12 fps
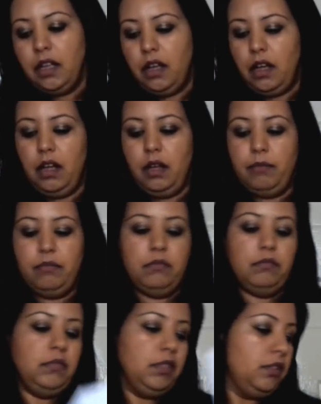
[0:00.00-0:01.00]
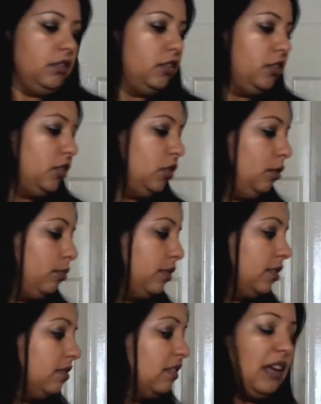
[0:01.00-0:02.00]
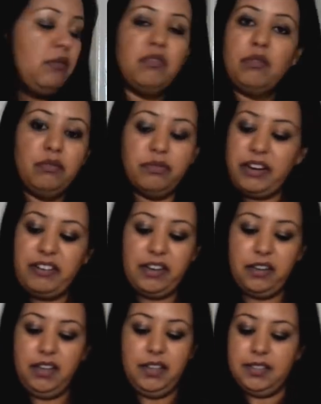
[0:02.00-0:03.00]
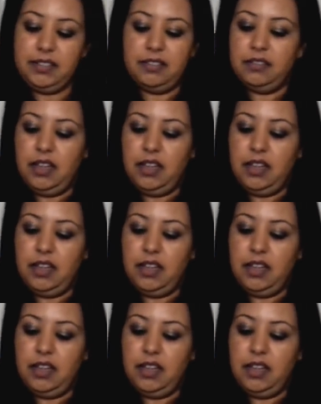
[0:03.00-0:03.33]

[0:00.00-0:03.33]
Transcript: The soups, they were all very nice.